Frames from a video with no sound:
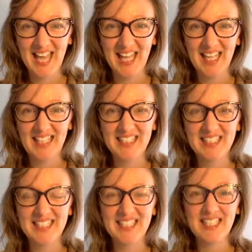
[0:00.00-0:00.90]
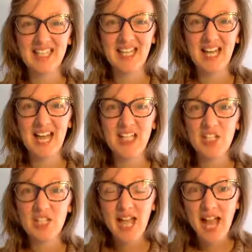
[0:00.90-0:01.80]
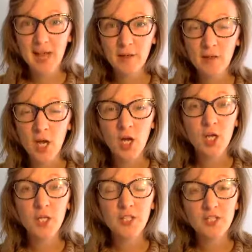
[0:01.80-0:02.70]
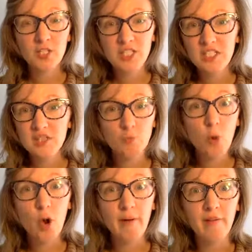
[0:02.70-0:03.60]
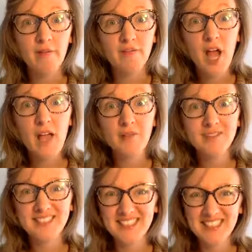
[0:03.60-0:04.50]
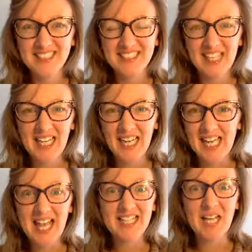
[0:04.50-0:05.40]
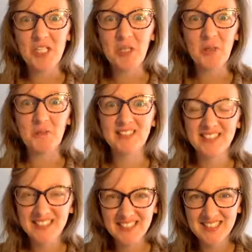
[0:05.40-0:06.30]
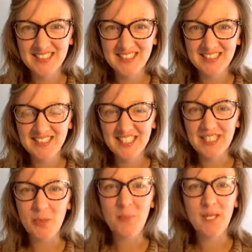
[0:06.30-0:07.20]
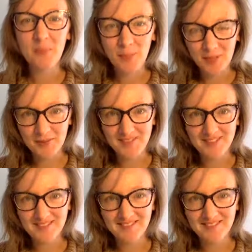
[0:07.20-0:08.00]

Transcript: Okay. And she can, because she's what, five? And that's her job, is stomping in puddles.